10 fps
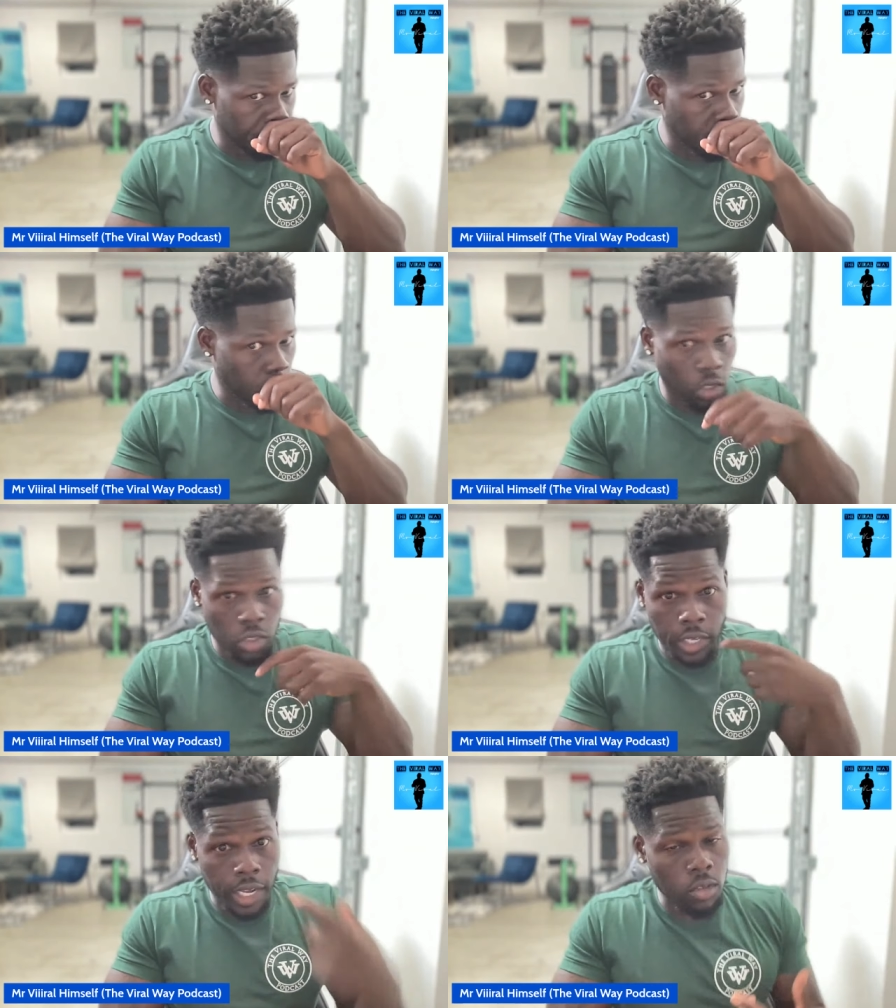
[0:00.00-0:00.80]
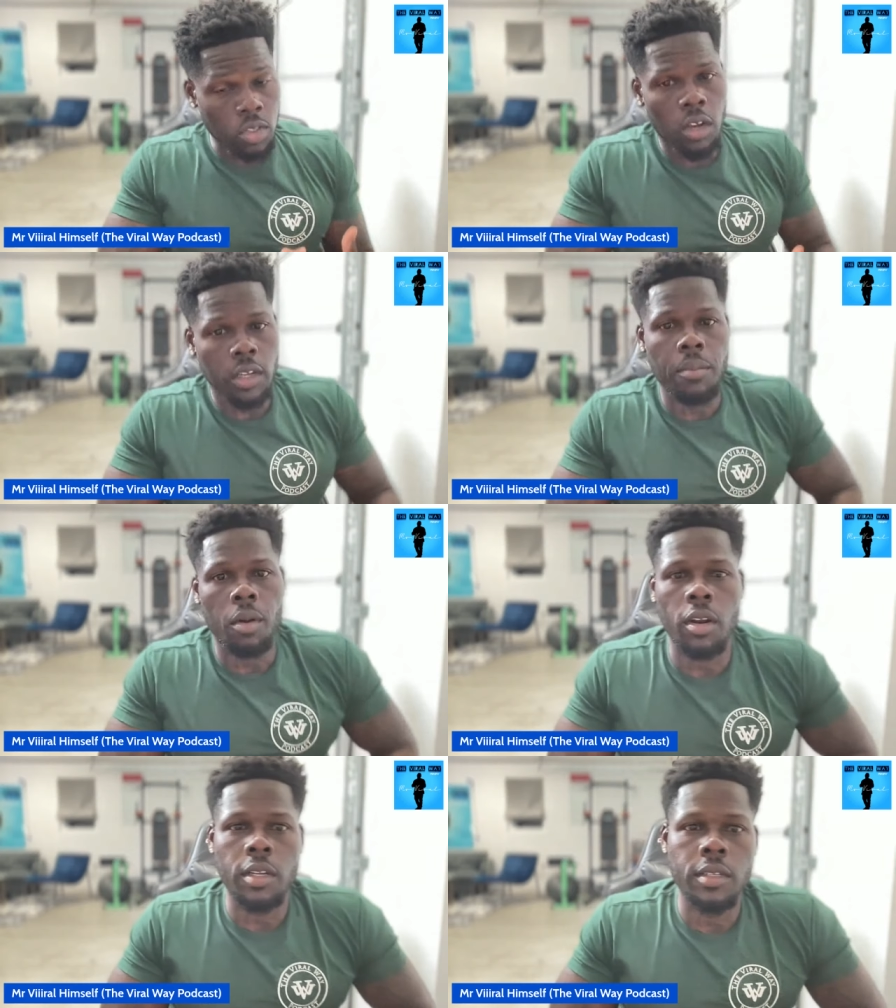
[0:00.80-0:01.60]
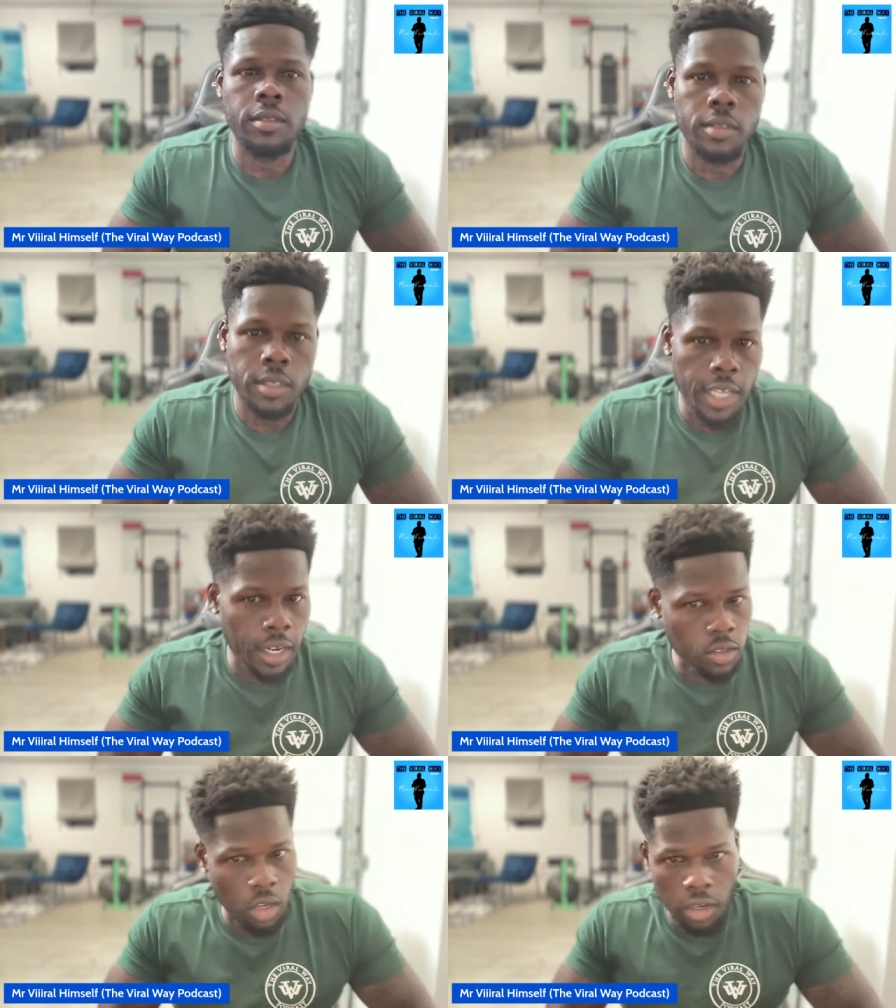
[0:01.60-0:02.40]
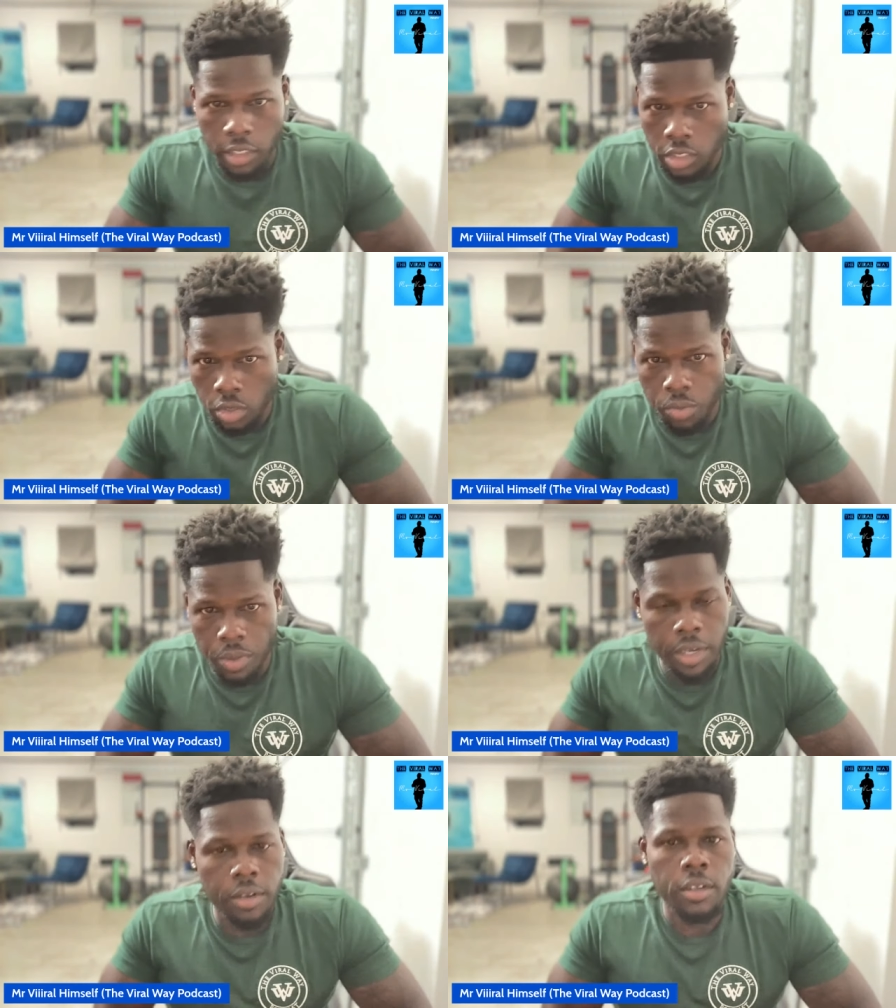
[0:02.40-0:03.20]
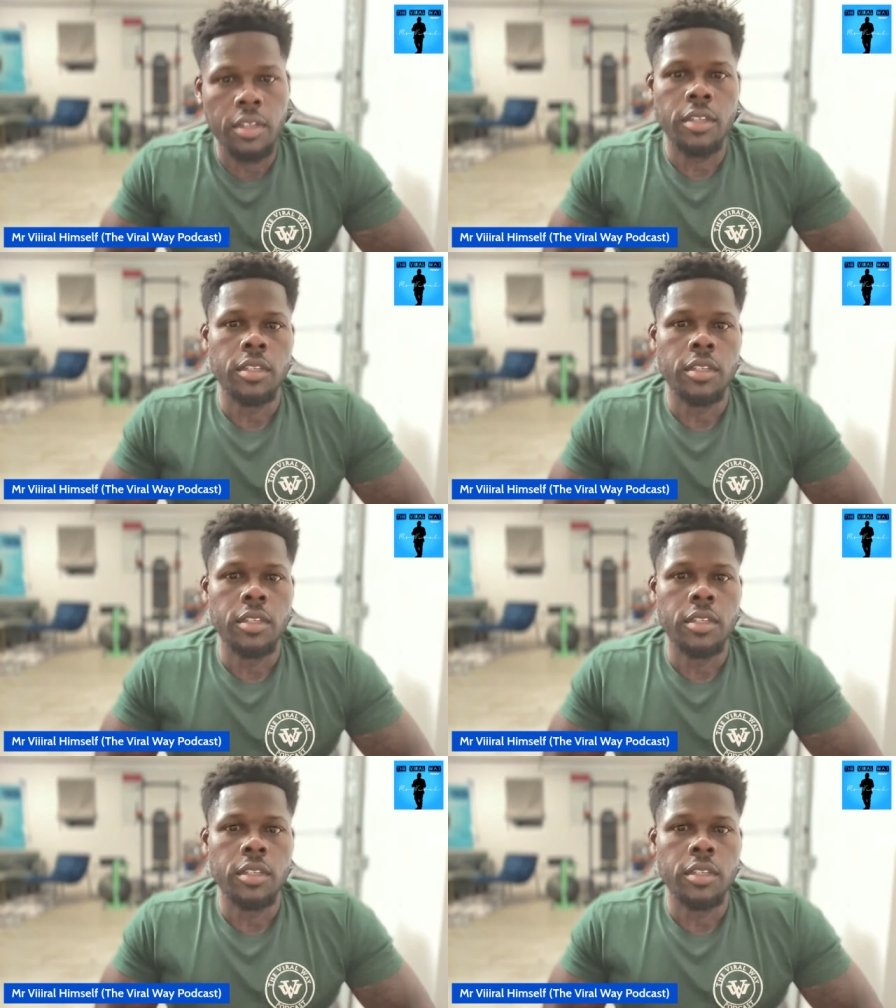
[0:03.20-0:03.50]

starts down talking Marlon, down talking his career,